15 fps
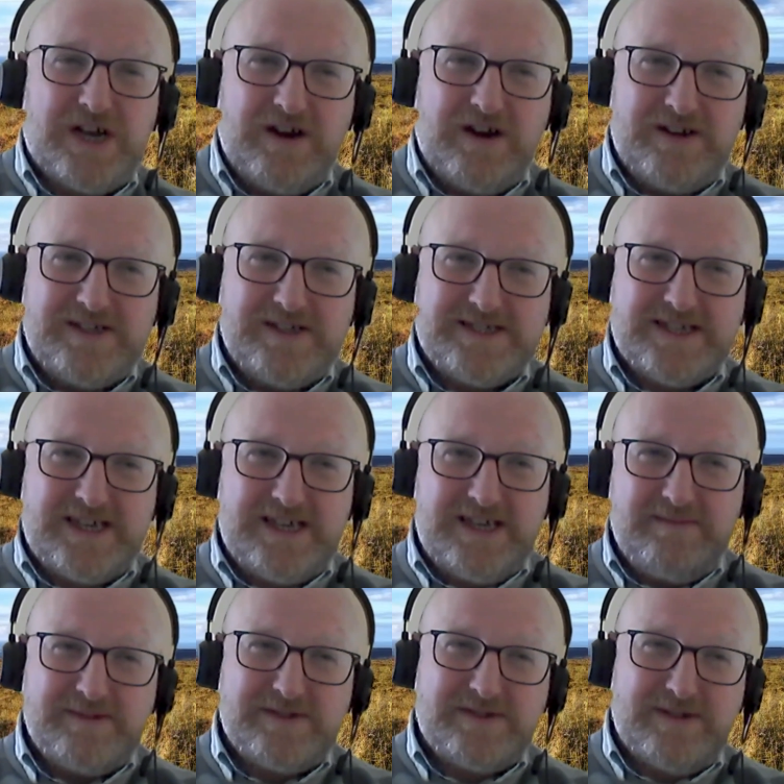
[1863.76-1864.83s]
Ireland
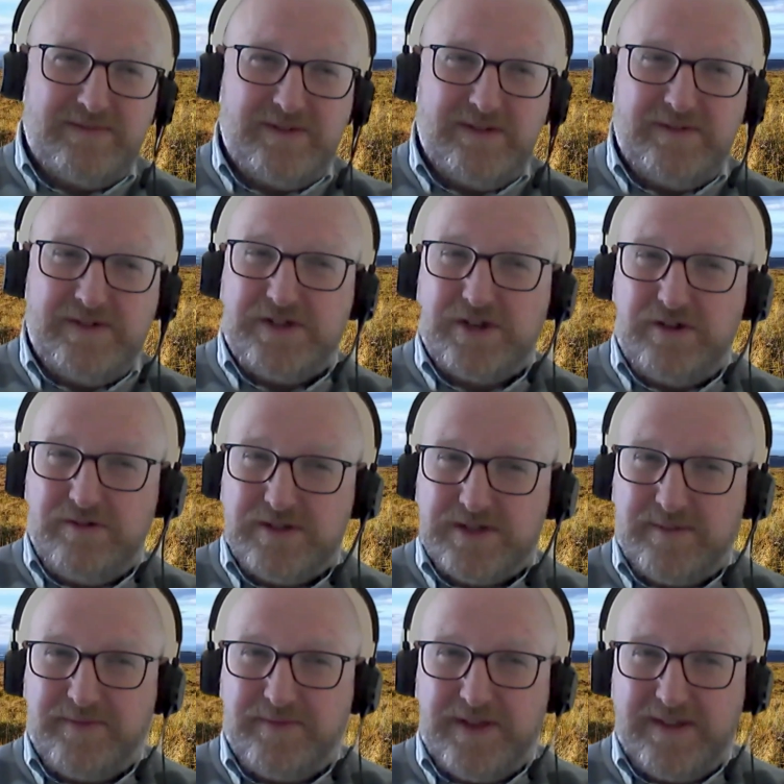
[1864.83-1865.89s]
scheme. So if you do
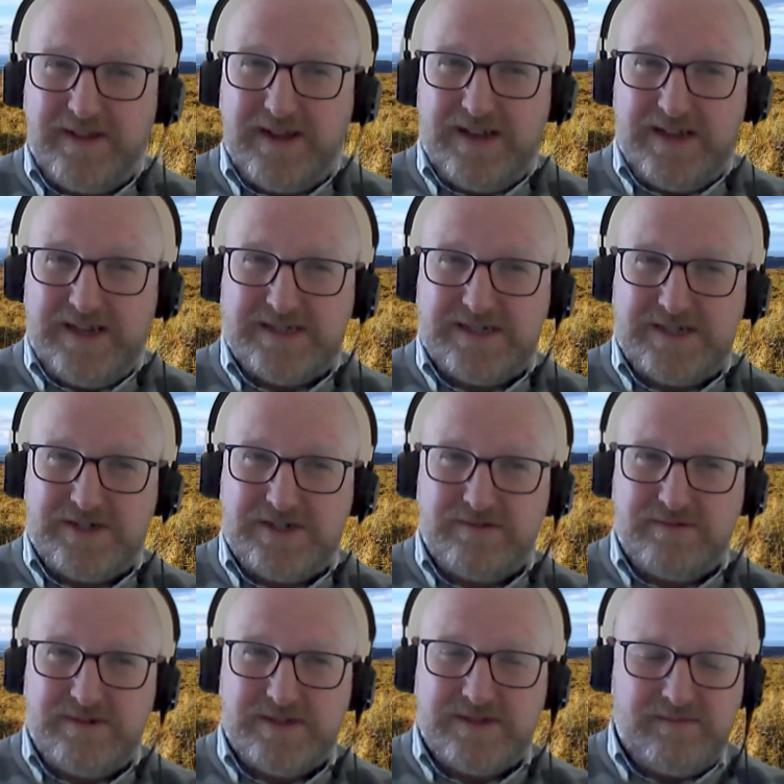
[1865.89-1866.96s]
something that links to
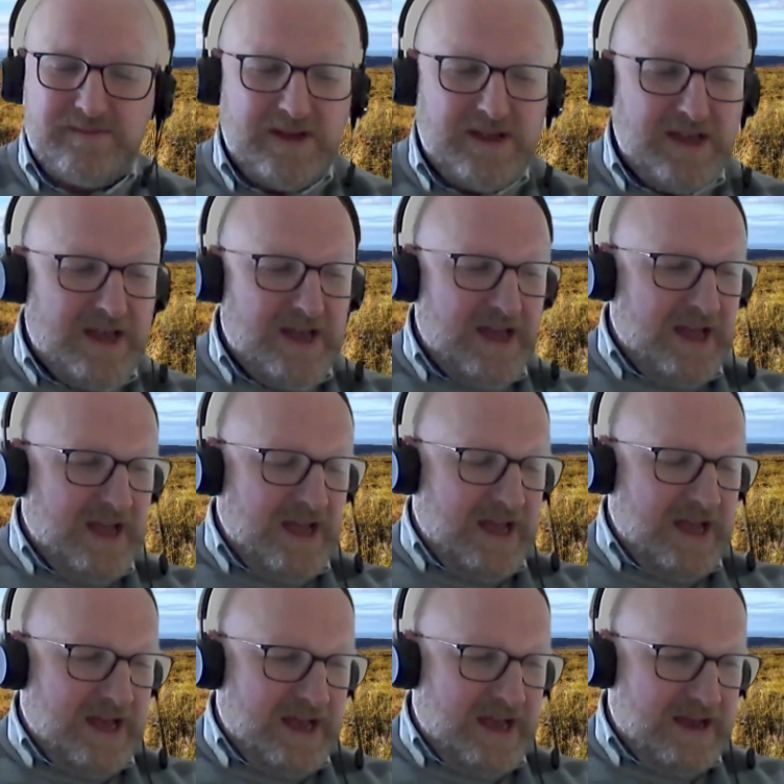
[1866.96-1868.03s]
tourism,
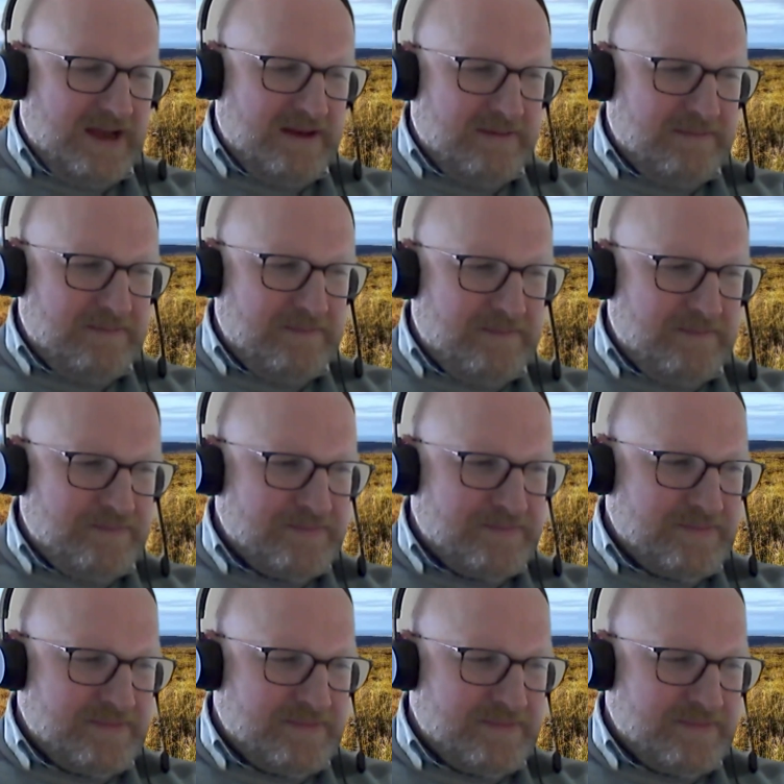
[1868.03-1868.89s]
again,